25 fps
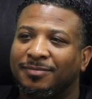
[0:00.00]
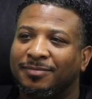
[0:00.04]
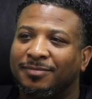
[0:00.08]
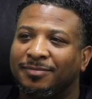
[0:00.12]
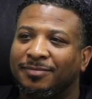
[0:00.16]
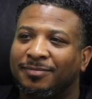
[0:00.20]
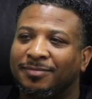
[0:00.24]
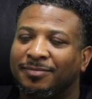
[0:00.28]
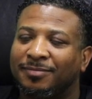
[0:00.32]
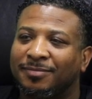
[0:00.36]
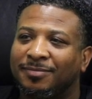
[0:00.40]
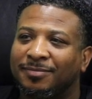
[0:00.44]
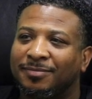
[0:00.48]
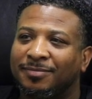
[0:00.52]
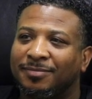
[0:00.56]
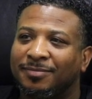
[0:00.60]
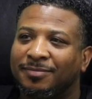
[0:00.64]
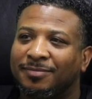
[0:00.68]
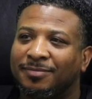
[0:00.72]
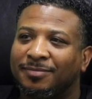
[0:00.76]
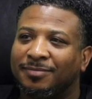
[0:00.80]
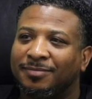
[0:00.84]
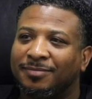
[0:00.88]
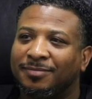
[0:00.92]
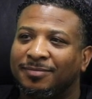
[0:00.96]

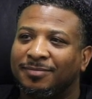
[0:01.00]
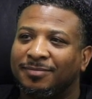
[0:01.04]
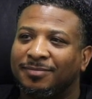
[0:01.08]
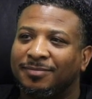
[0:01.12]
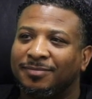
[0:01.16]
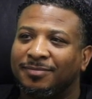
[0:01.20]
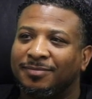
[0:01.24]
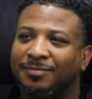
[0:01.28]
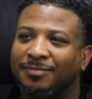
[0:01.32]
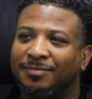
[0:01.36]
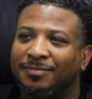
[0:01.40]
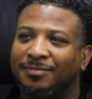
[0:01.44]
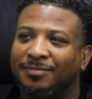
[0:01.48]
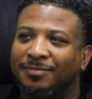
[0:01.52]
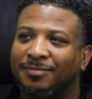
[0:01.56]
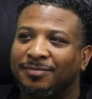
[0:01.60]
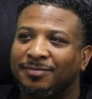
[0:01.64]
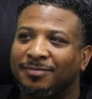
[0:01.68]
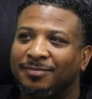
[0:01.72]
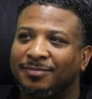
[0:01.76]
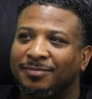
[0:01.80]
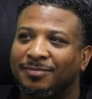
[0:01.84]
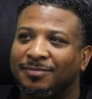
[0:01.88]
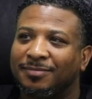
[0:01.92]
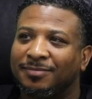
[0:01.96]

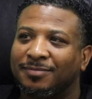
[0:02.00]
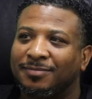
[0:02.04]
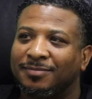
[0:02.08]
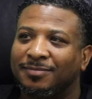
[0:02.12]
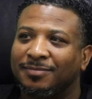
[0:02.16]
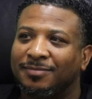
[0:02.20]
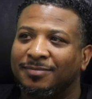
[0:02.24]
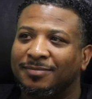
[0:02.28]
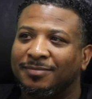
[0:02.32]
This person isn't speaking.